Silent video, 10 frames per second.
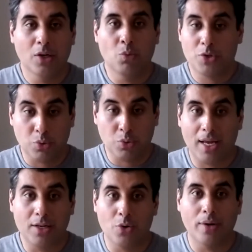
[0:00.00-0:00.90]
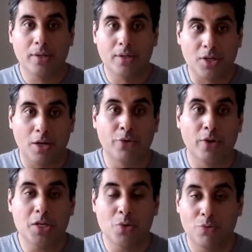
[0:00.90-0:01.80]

which will tell you and divert you in